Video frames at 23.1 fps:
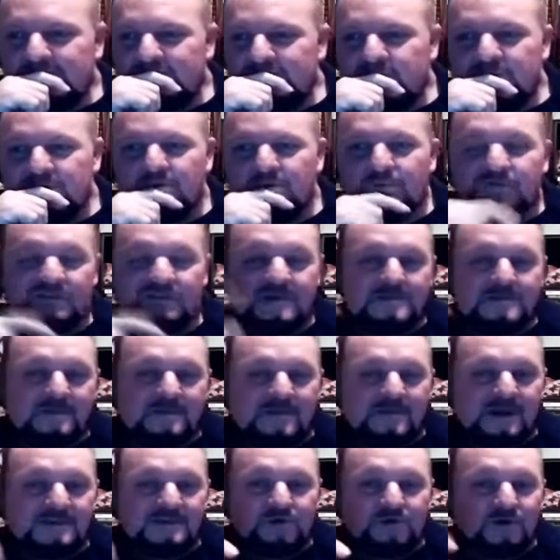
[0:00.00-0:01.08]
Whether it was them that
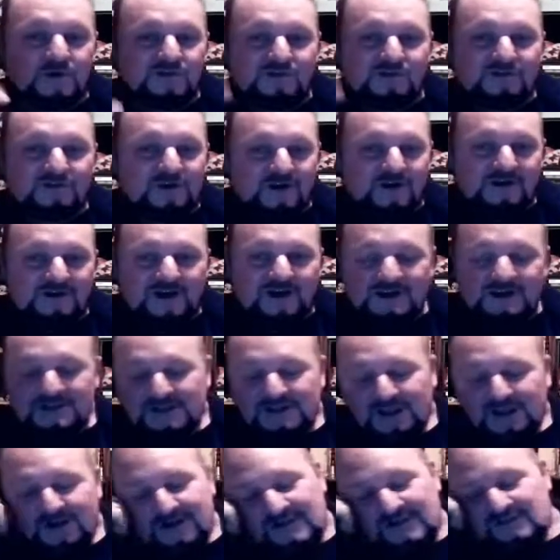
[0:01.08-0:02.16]
made the noise or not, I don't
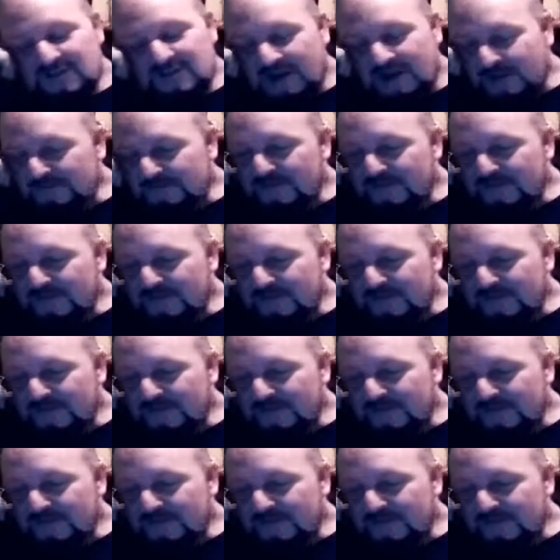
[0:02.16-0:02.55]
know. It's